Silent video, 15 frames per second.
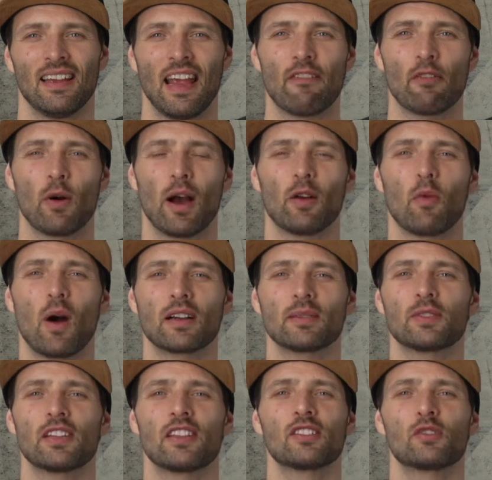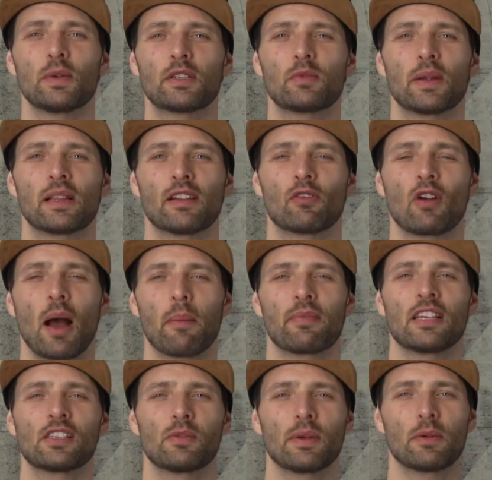Hey everyone, welcome to this week's Weekly Crop.
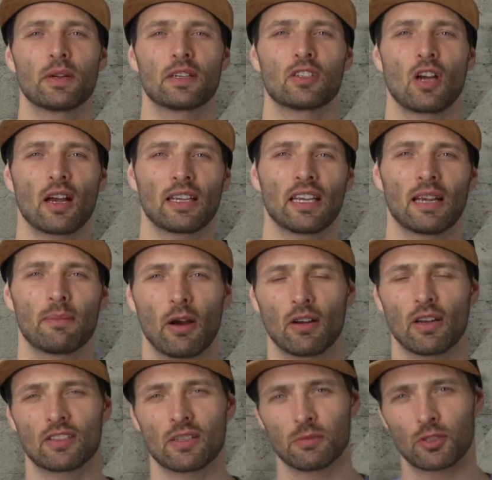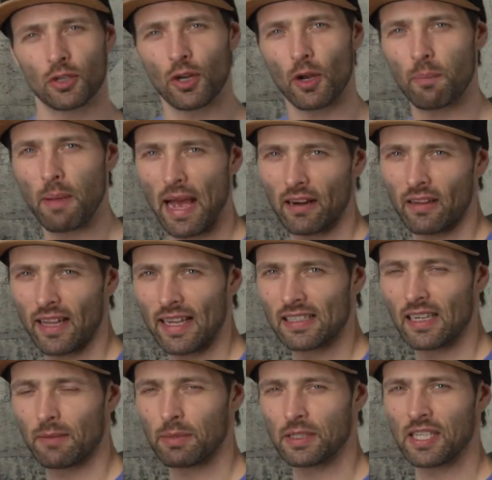This week we are talking about some studio panel lights,
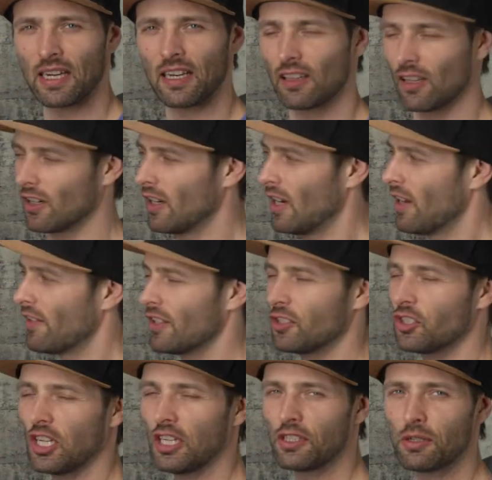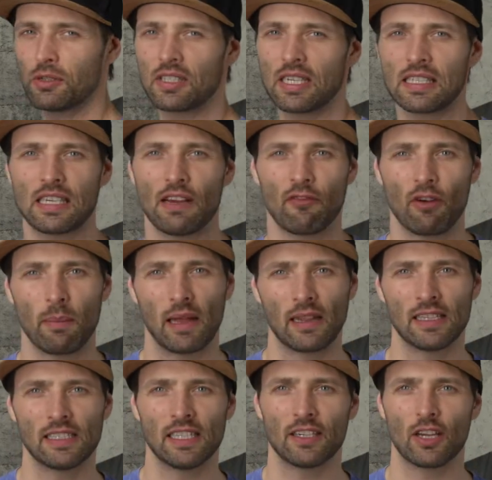and in particular the G two sixty from
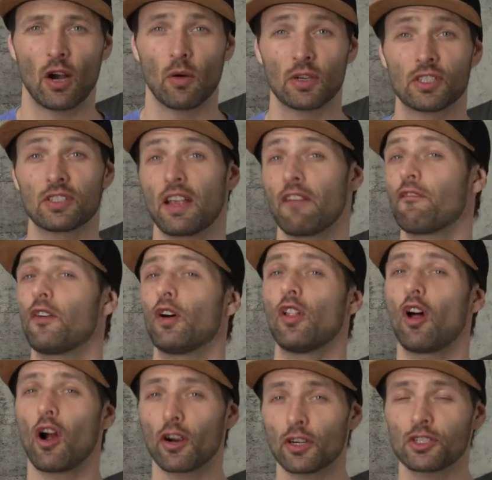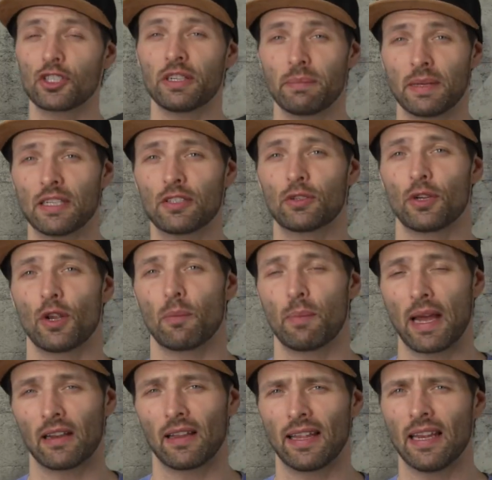LEDGO, which is a full R G B studio
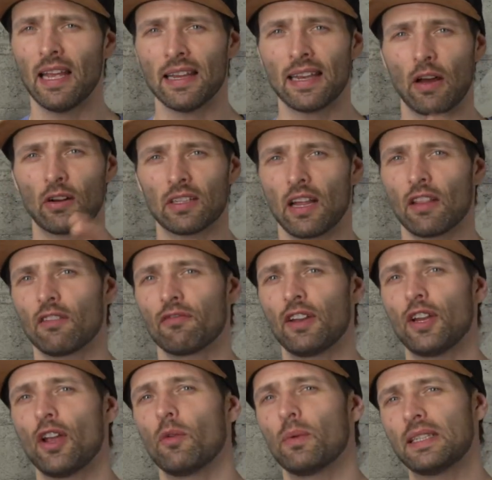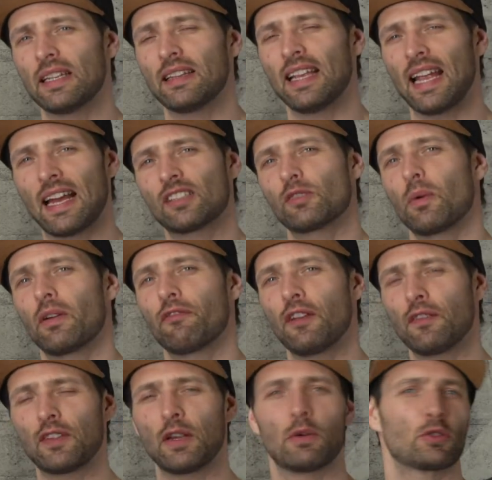panel light. Now in another video we did the S one
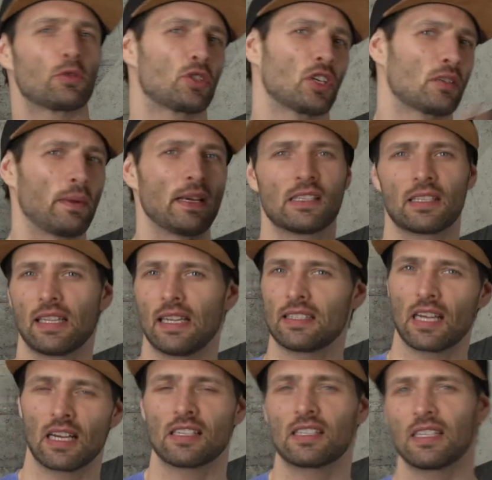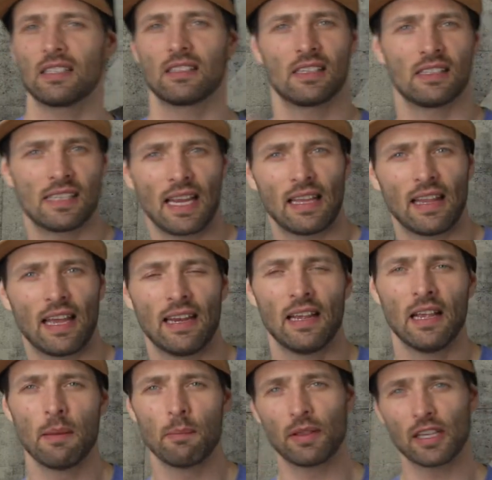fifty, which was just basically a tungsten to daylight,
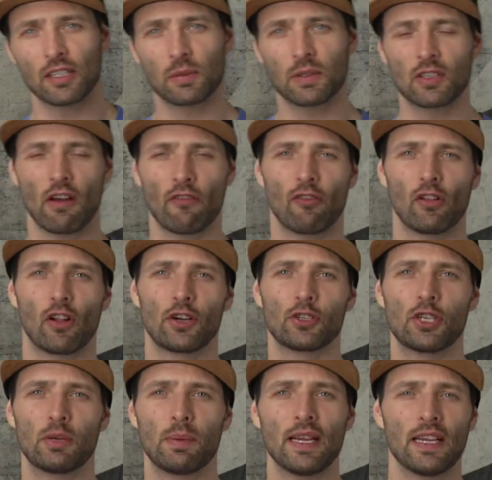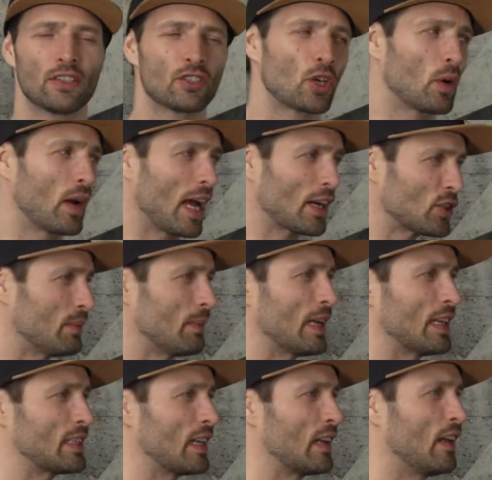but this one's got full R G B, and so it actually
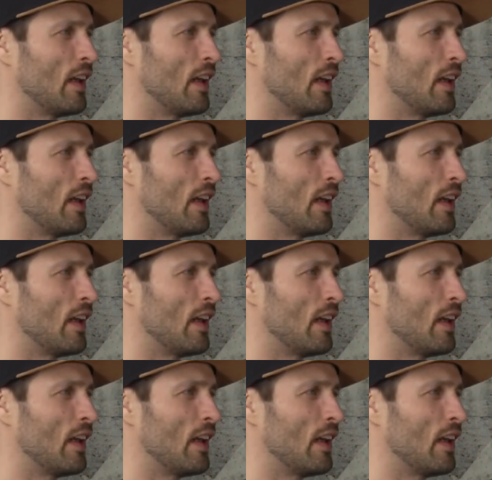makes it